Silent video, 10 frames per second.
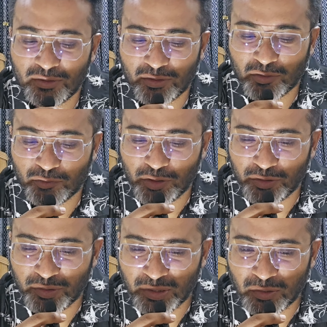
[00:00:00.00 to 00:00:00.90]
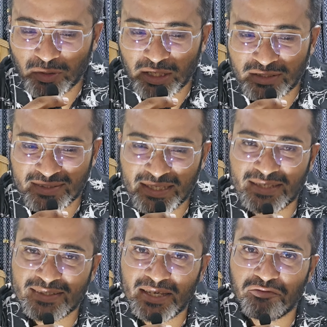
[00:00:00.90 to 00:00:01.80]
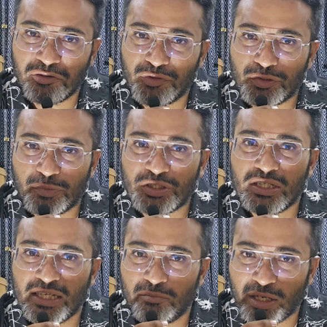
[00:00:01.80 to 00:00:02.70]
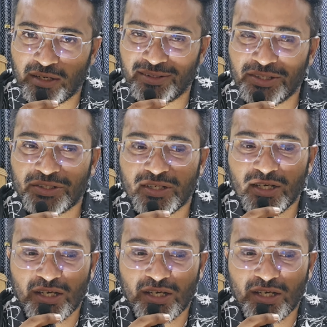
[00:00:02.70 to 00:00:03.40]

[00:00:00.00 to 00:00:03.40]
Hopefully you're doing good and staying safe, if you especially in Bangladesh.